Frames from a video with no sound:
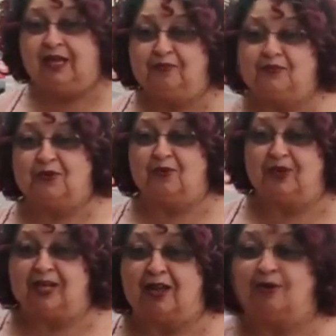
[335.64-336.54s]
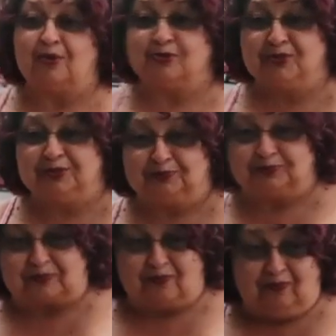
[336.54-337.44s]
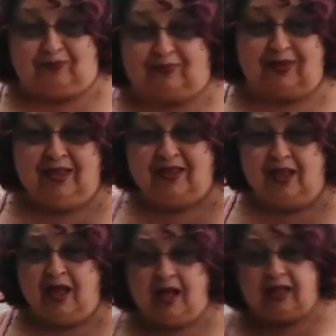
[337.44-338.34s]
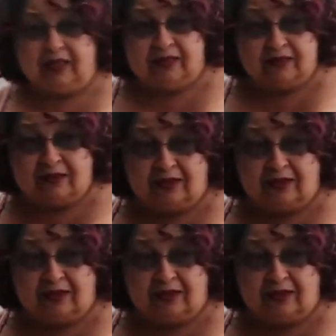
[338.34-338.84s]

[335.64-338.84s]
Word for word: Yep, we're going to Lowe's. Is it hot out here? Huh? Tell